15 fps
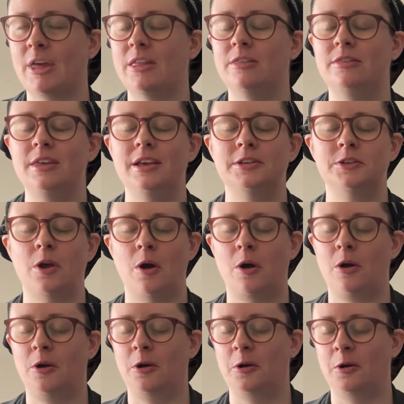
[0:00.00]
these
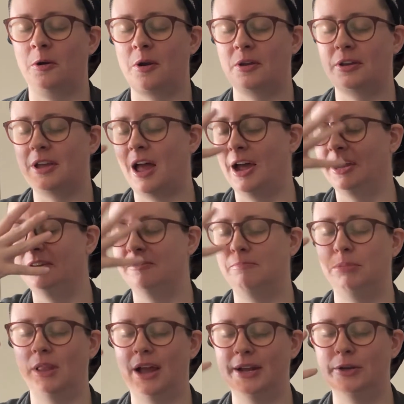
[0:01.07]
are kind
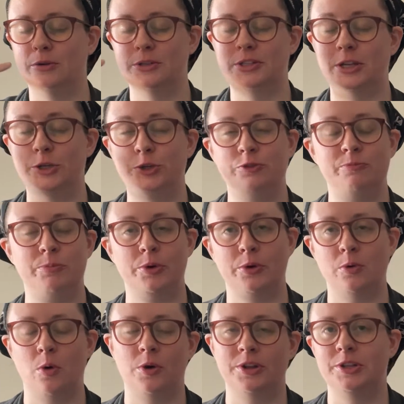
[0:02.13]
of blinders that you've
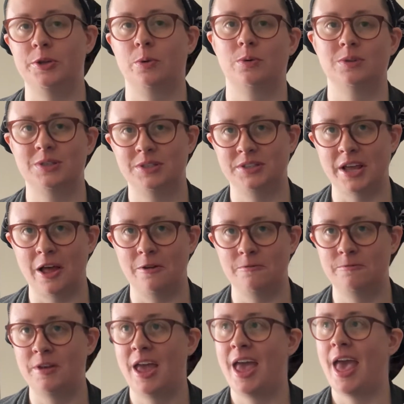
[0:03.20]
put on
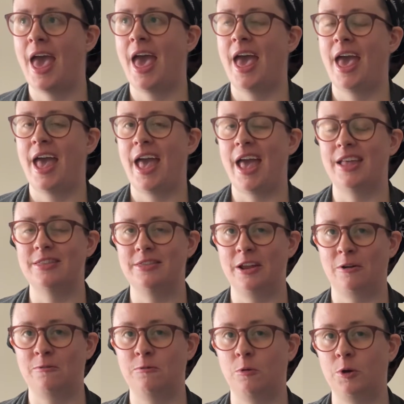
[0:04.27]
yourself, and
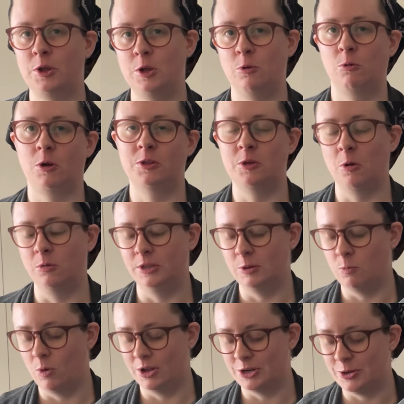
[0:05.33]
therefore you are the only
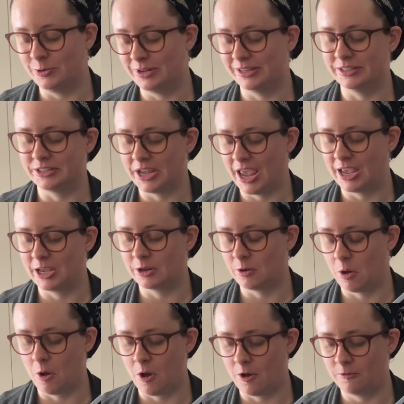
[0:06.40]
one who can take
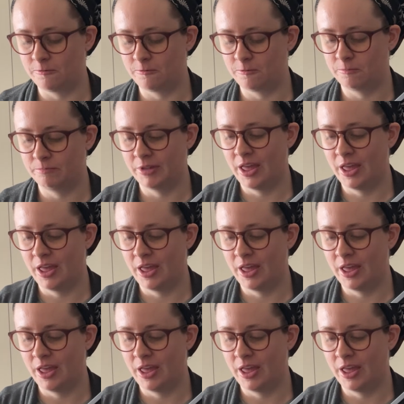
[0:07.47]
it off.